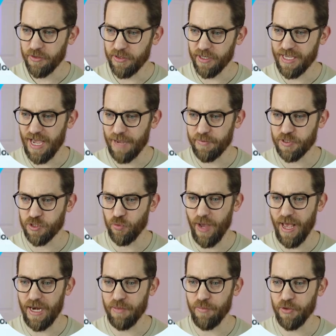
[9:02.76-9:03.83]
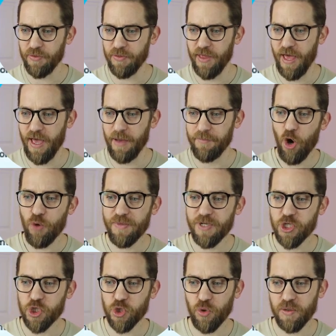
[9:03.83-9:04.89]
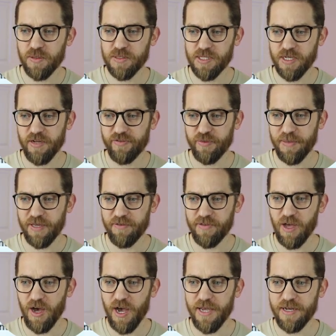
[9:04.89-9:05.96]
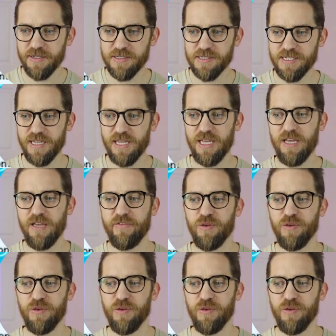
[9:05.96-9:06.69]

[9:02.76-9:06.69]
the capital element there. Home insurance, another bit of guidance here.